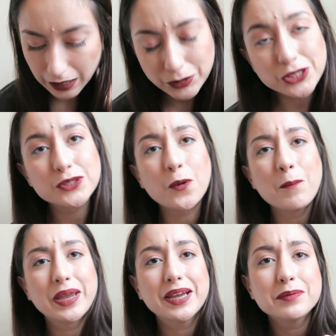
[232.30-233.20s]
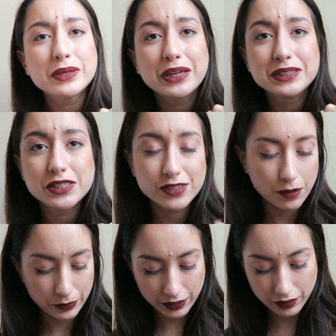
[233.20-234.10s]
and i'm just so mad because it's
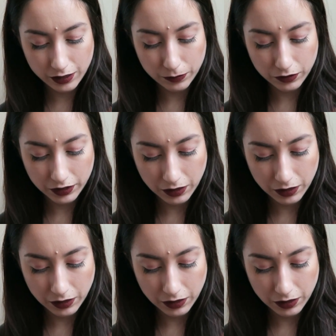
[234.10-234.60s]
not picking up on